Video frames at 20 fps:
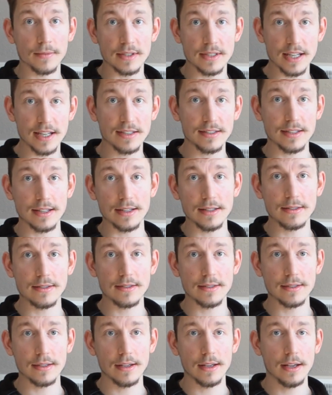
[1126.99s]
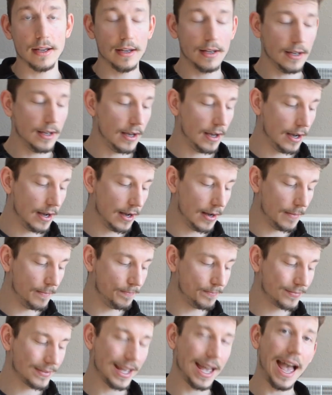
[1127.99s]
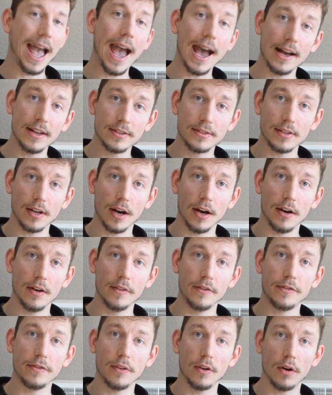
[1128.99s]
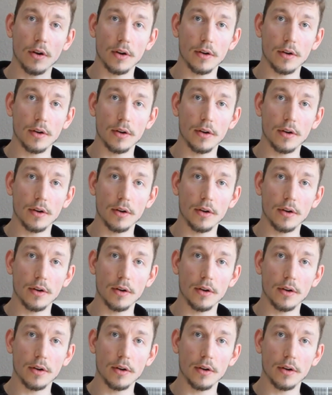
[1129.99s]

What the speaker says: distance, as of